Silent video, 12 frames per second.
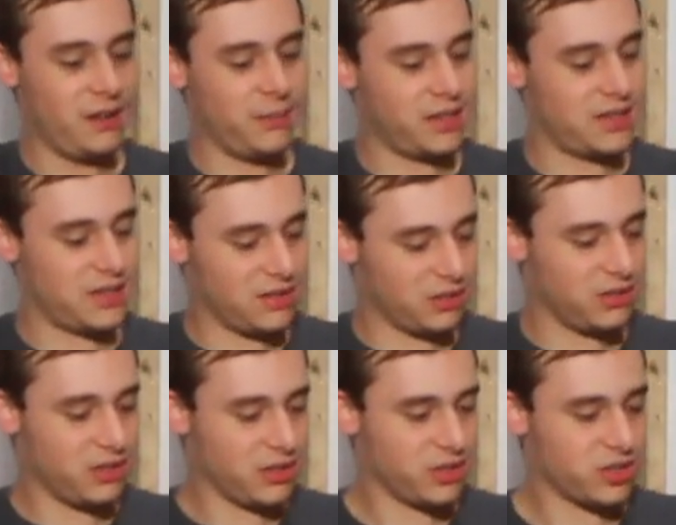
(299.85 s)
but still a
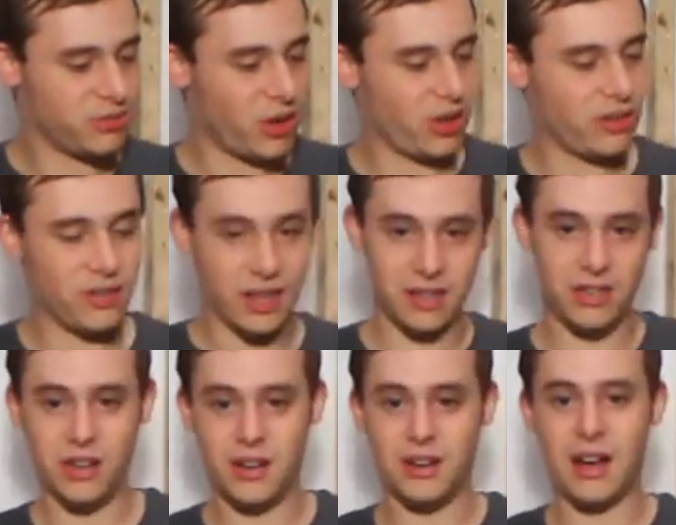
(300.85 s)
little smaller than
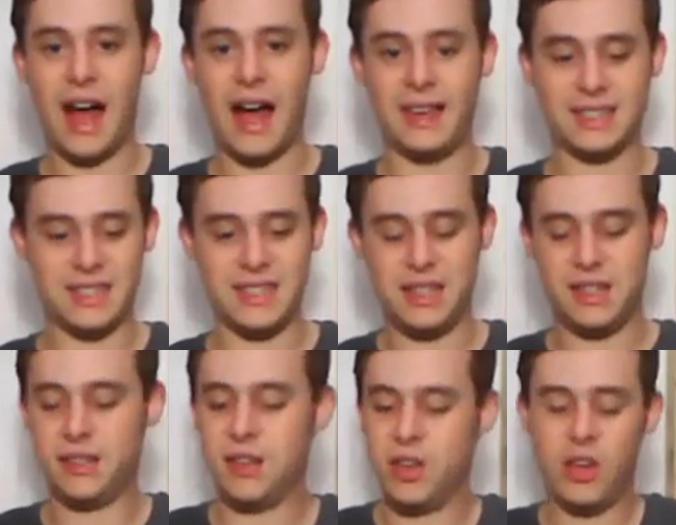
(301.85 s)
your ISD.
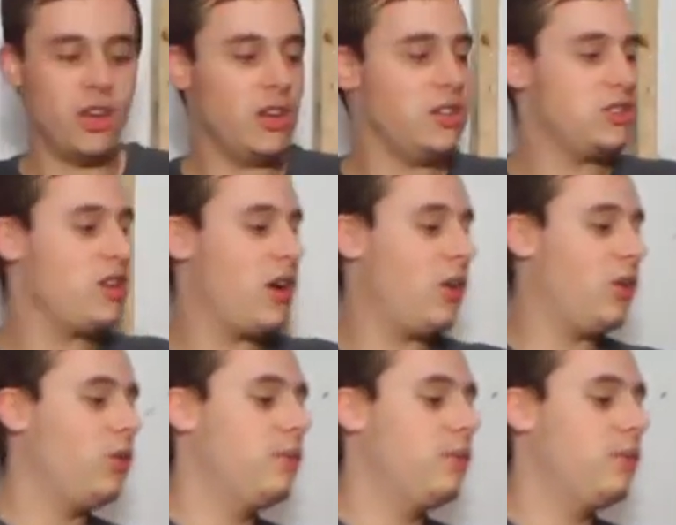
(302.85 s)
So